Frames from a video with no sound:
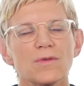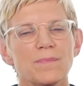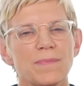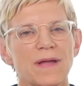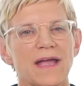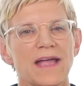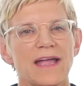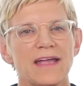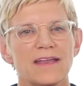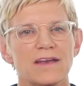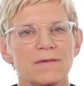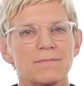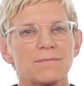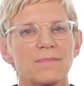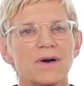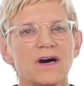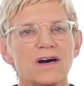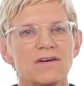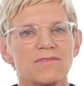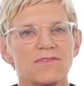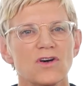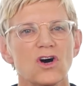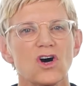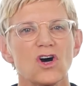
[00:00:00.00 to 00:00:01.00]
paid
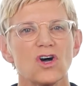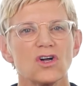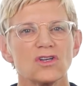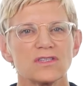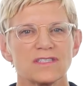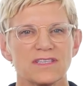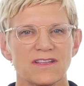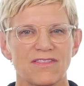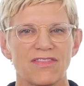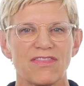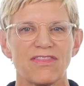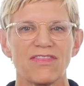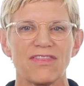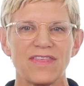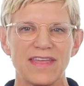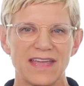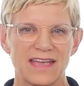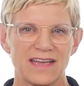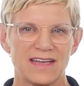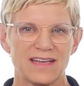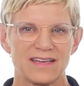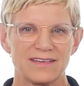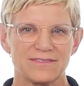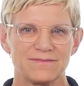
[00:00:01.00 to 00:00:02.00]
above all to
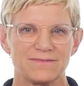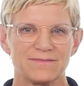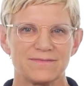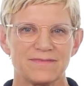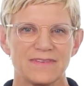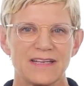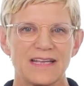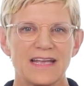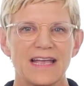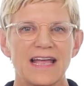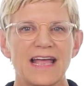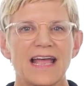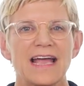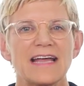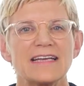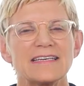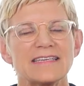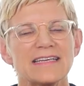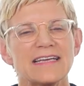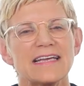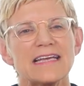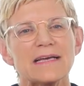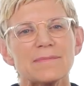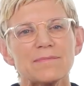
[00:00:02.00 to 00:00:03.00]
think and
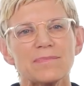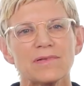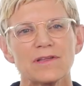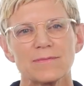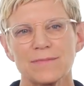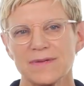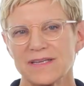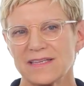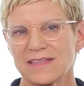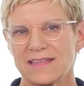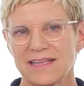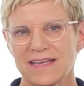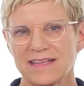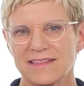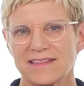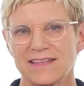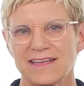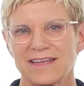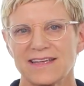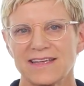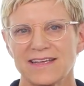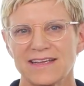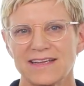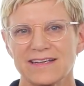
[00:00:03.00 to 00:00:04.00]
to implement that
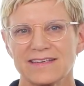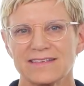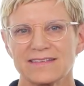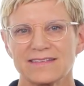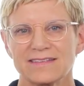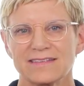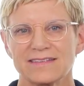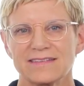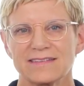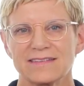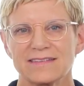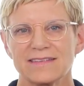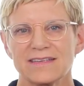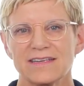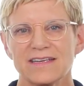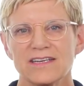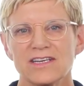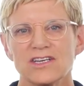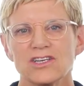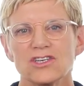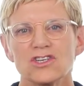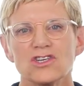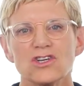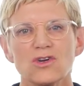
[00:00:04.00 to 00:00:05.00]
thinking.
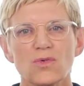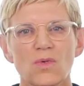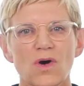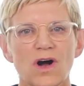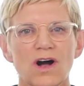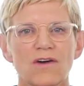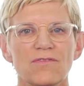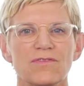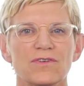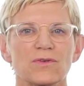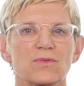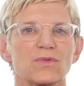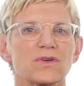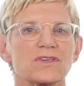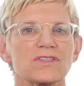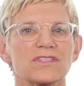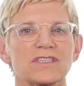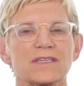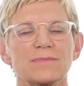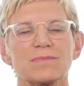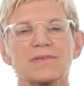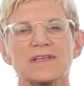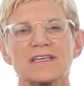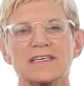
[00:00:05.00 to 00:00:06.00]
Too often we're
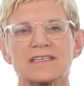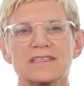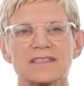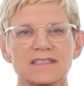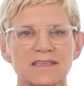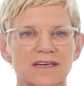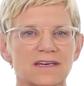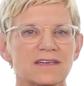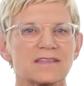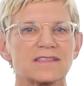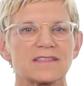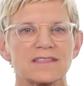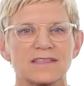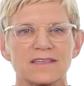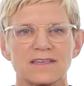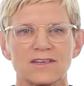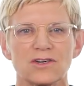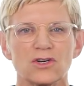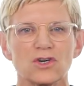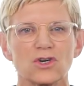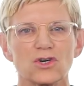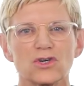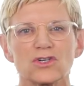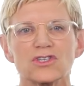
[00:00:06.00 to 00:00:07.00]
simply sucked
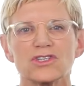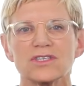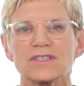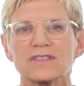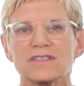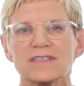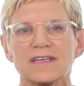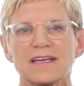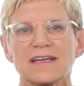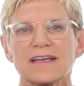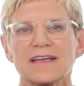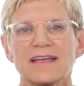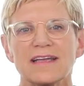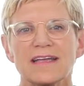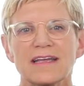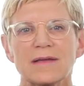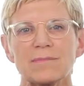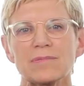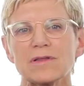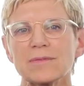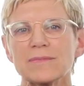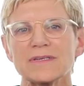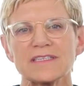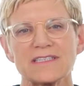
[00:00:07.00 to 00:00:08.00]
into urgent
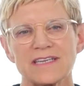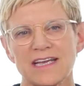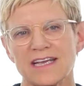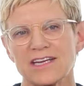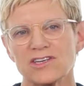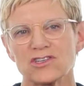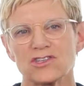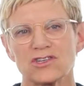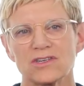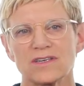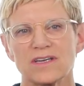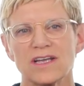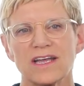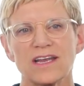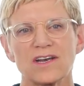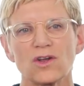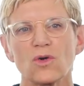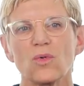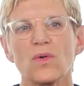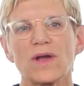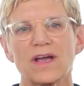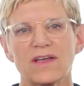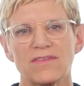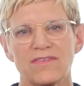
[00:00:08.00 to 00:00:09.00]
implementation and quick